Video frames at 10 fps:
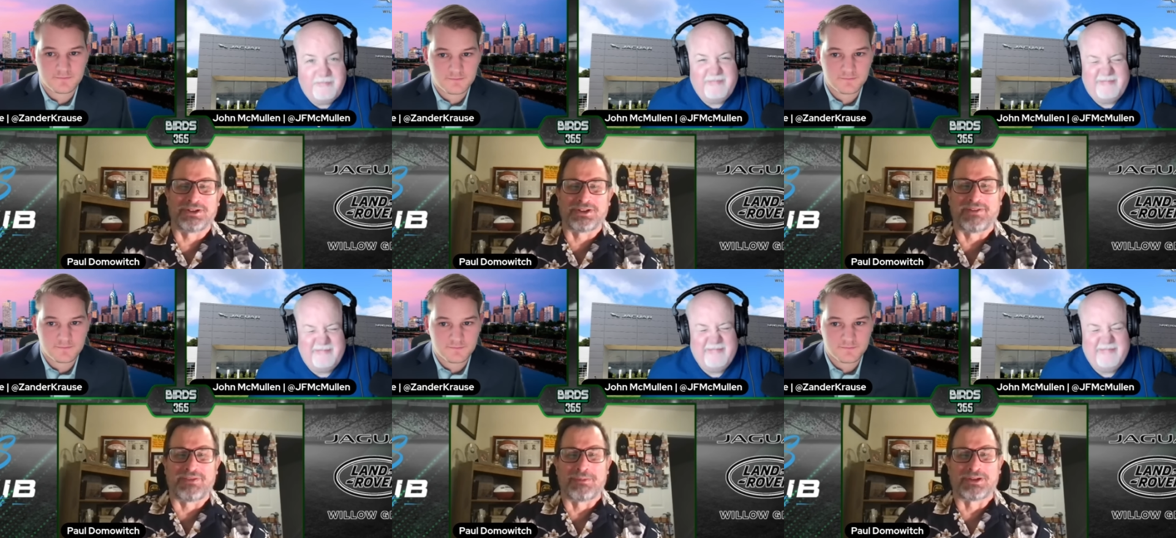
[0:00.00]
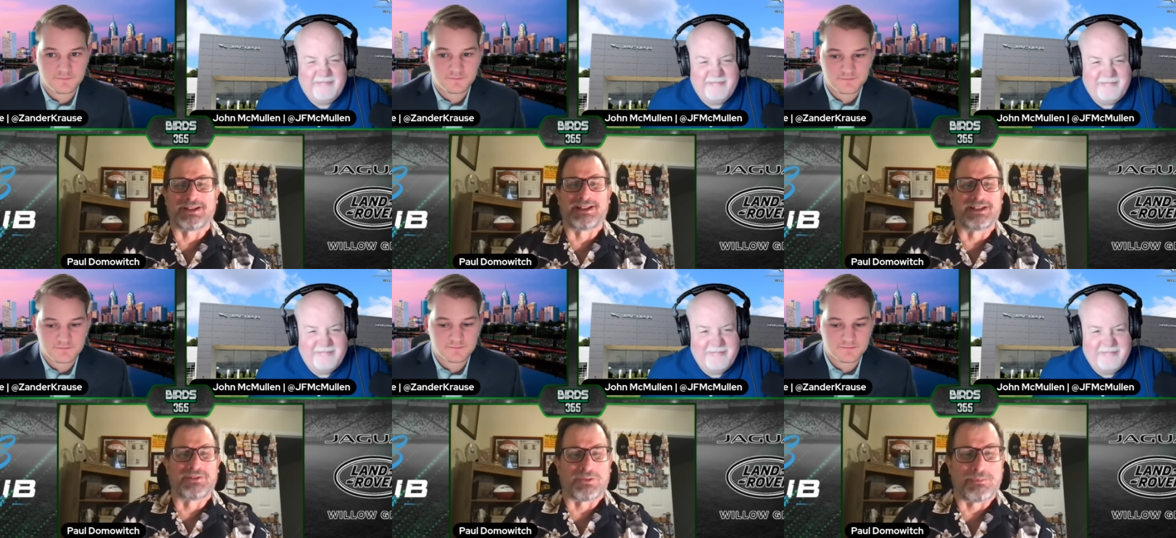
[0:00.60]
Speaker 1: or give them as little
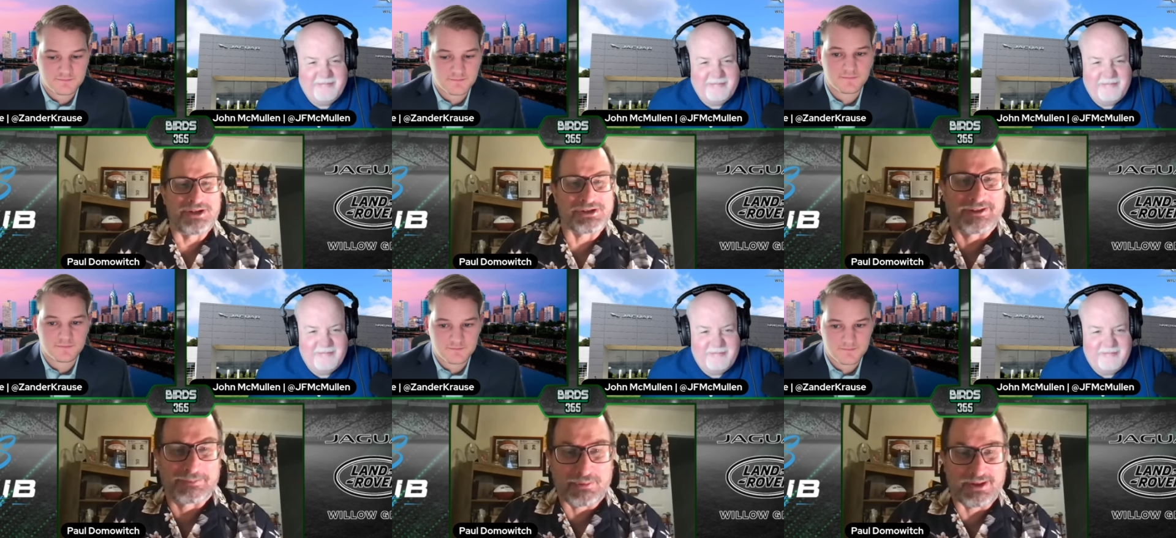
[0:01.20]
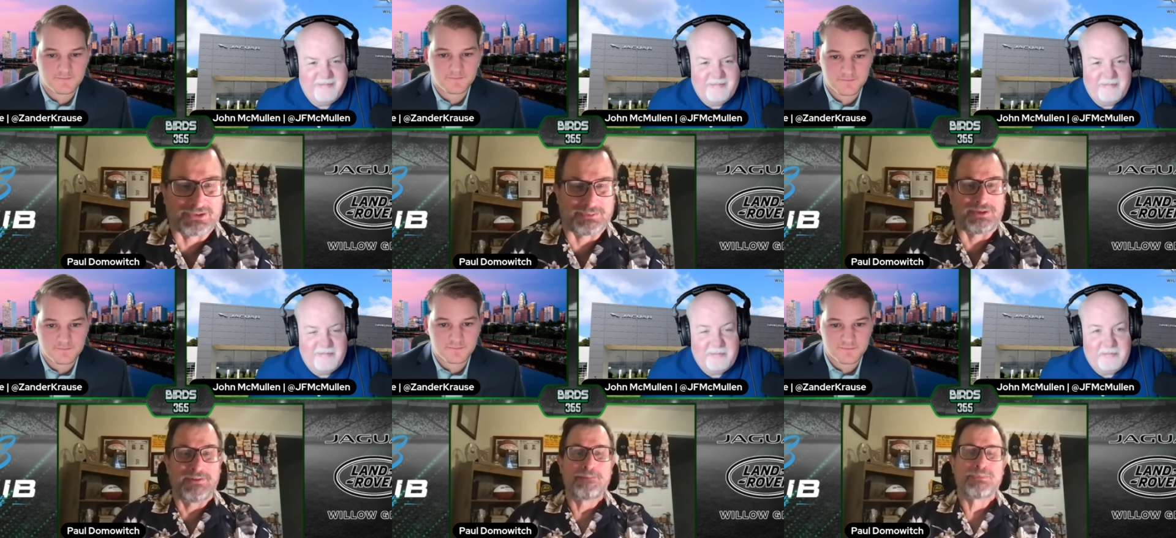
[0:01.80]
information as
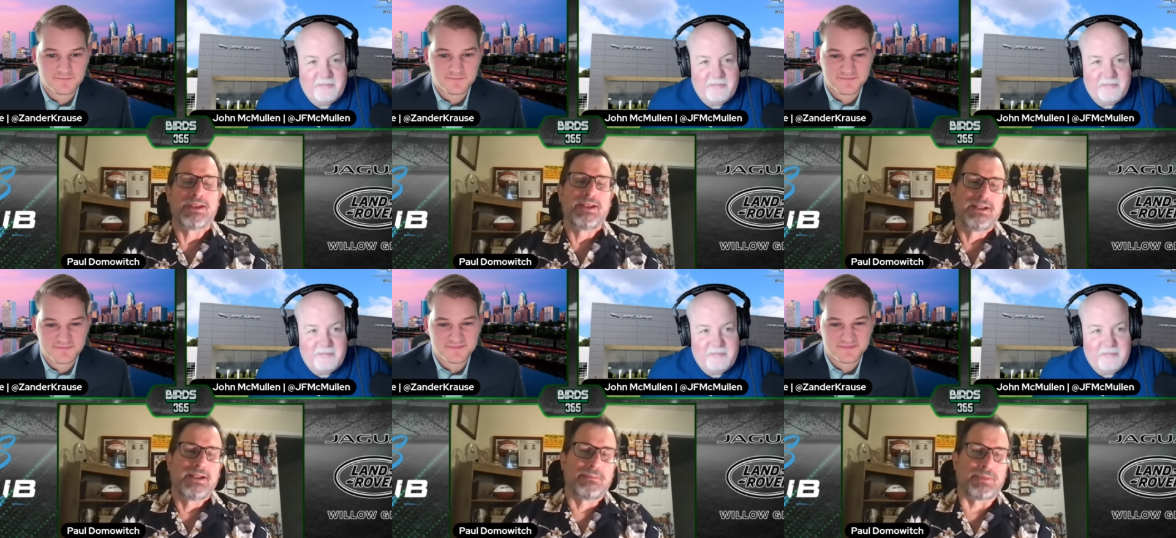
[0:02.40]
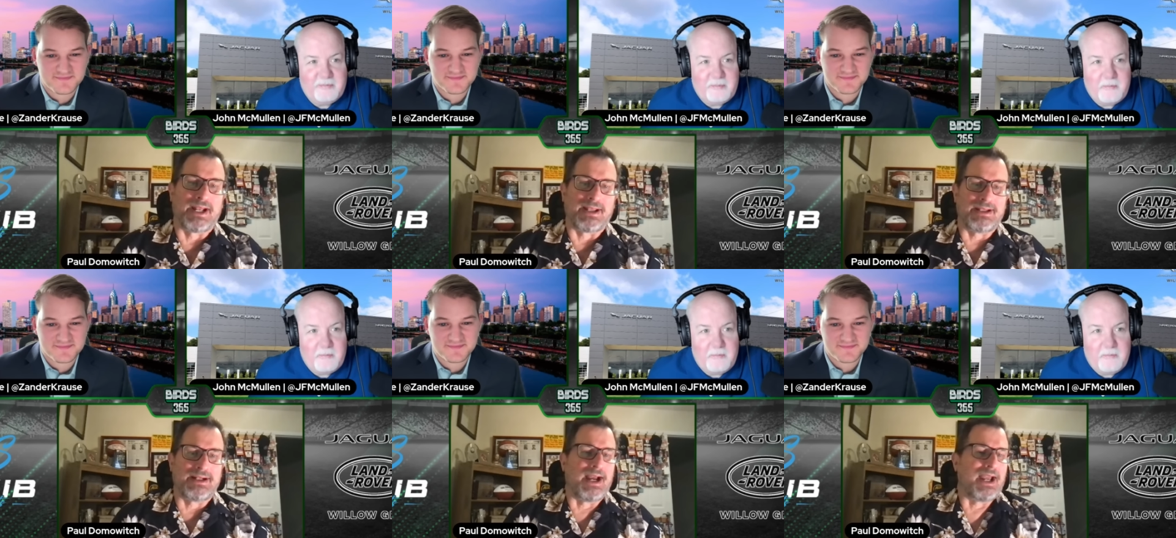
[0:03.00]
possible. But I,
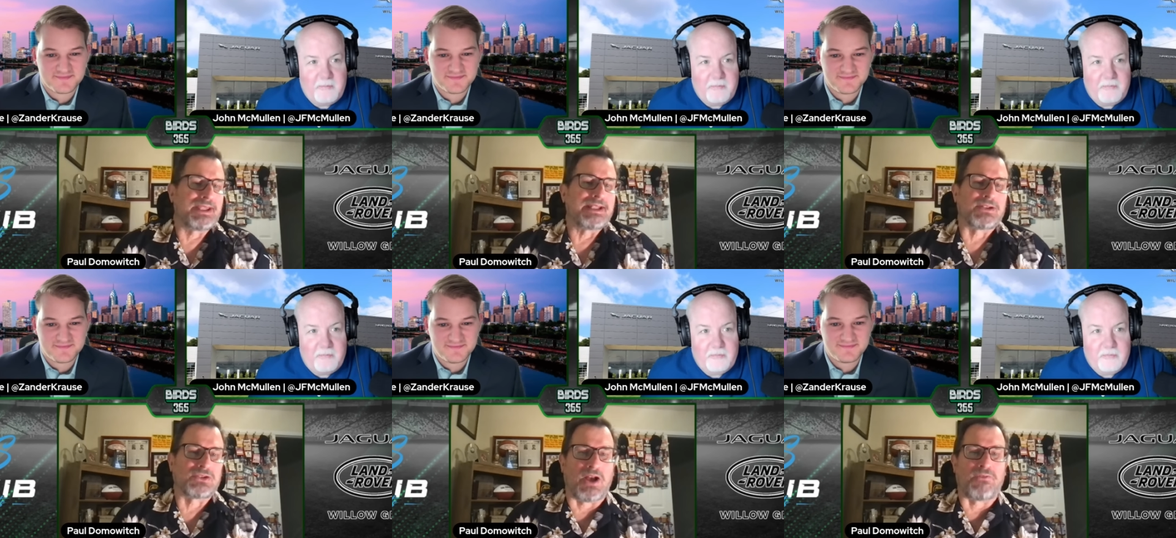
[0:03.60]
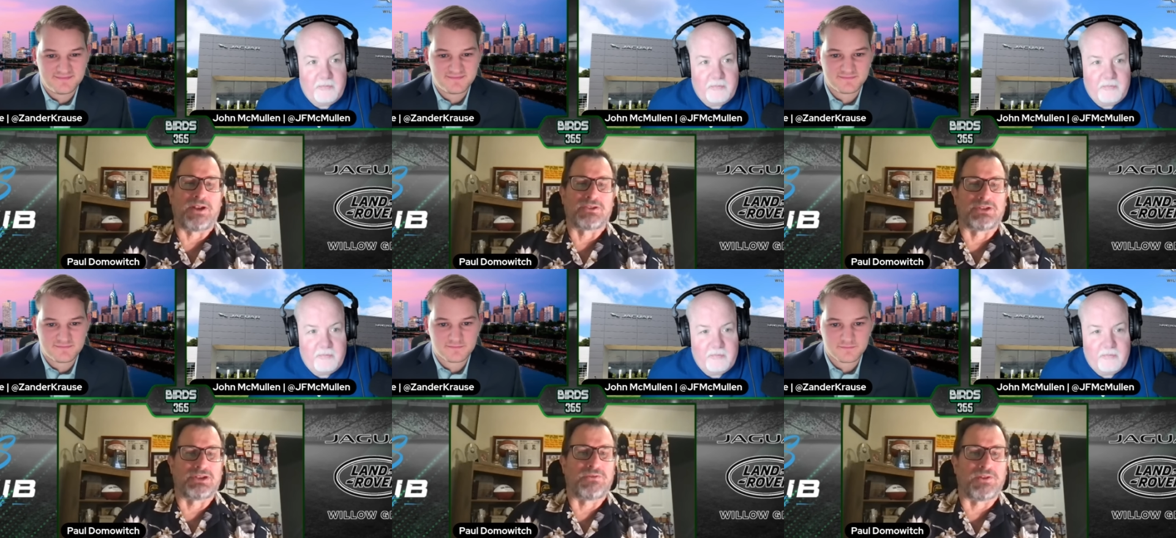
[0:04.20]
yeah, I think this offense
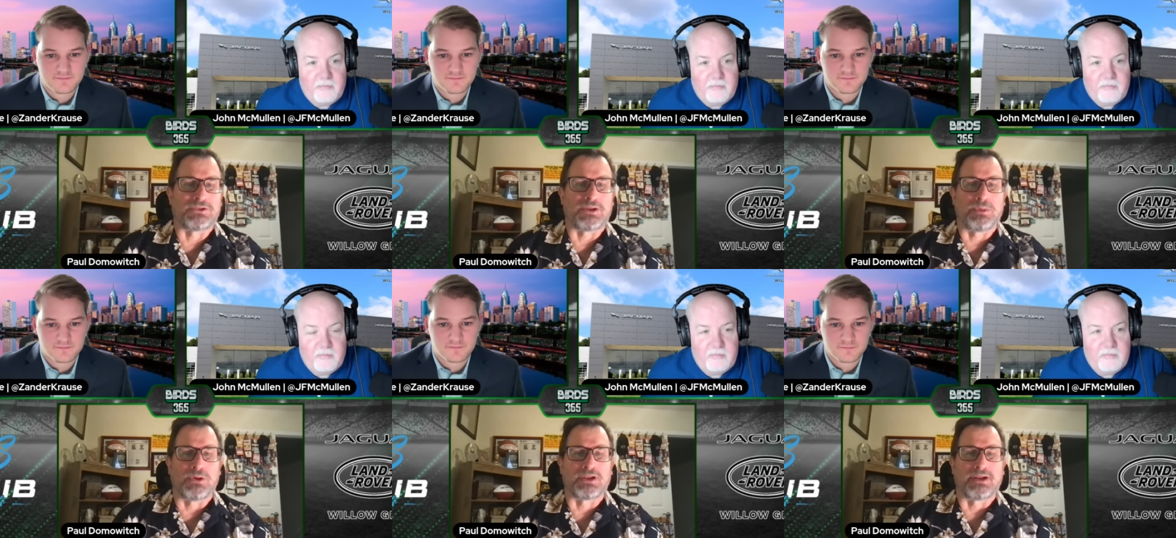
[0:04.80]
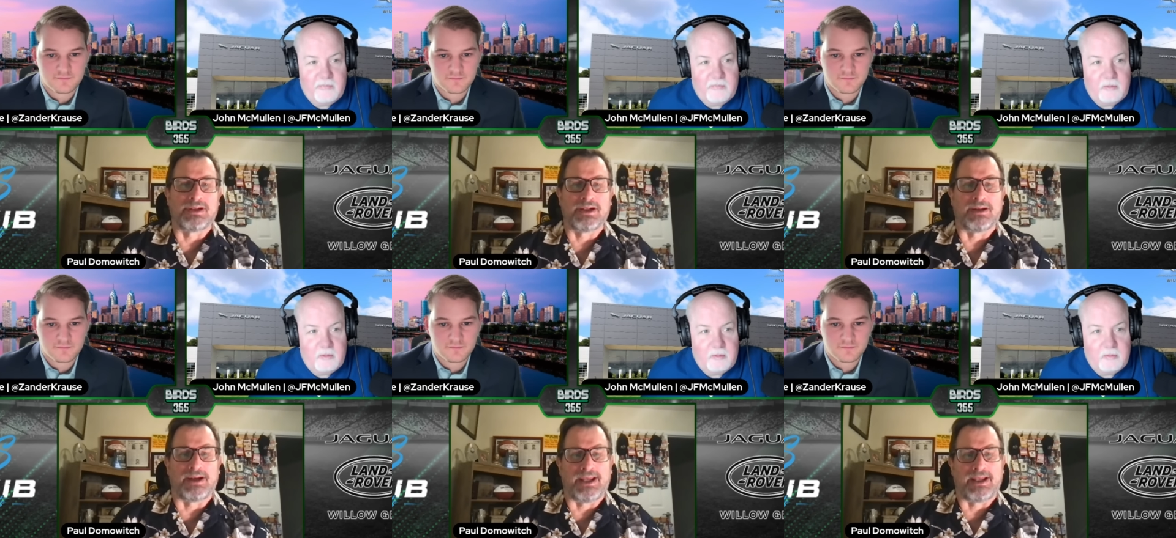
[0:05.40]
and defense are both going to, you know,
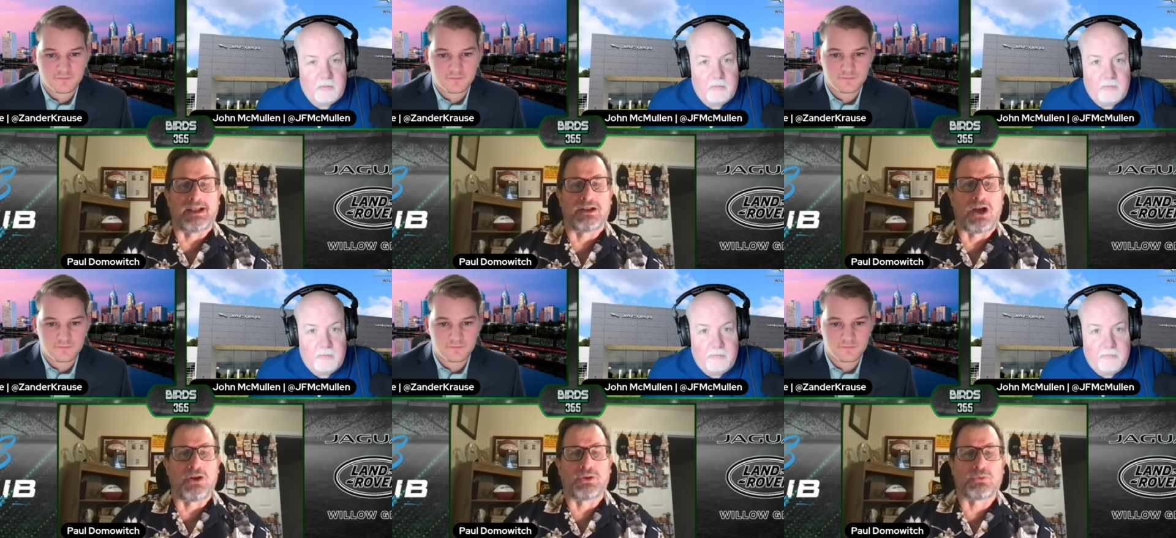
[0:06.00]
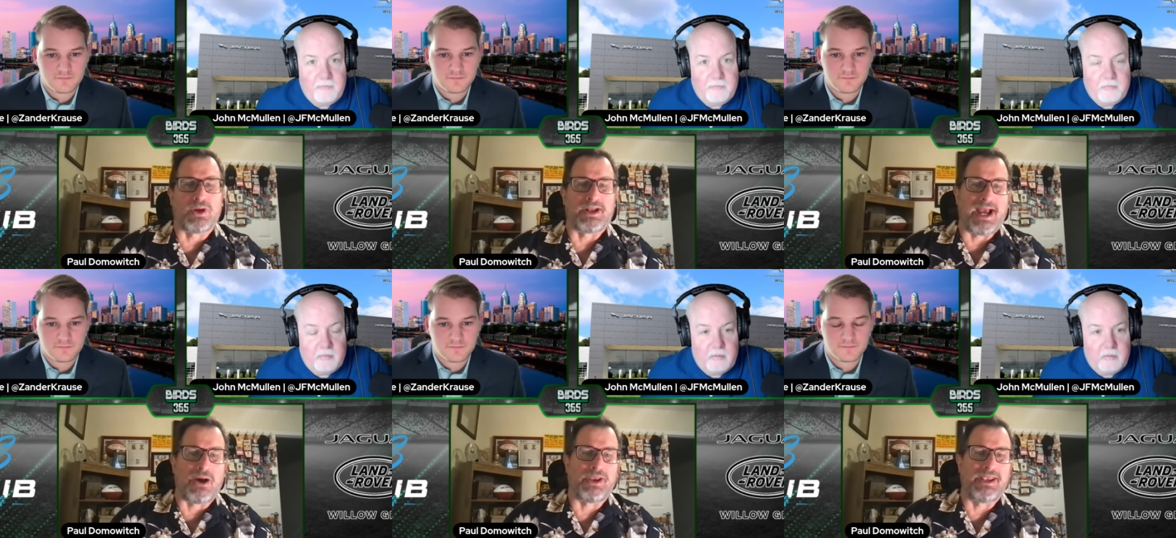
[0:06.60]
I, along with what
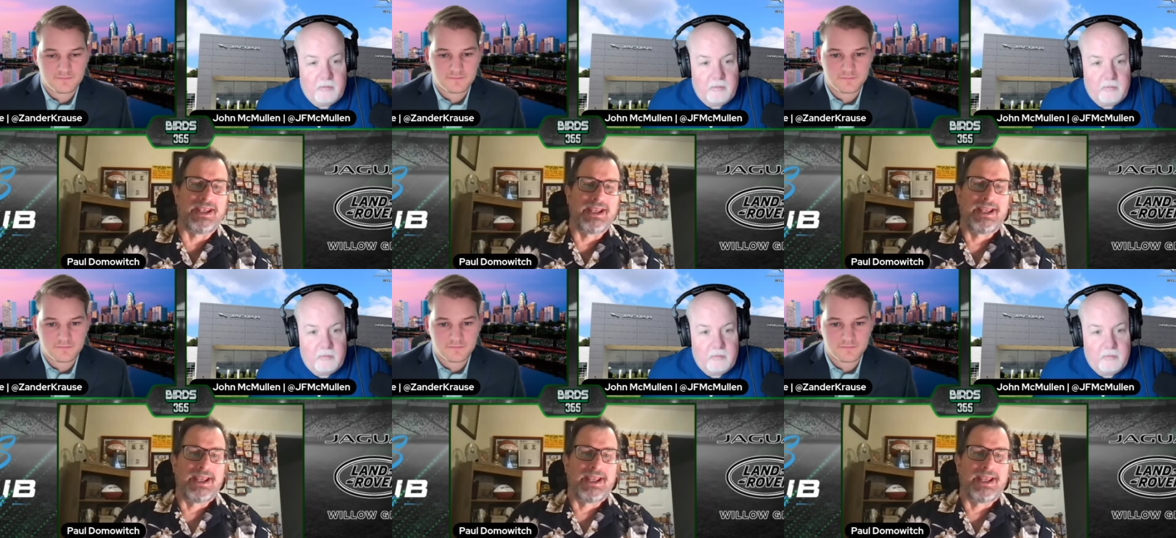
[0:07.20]
Howie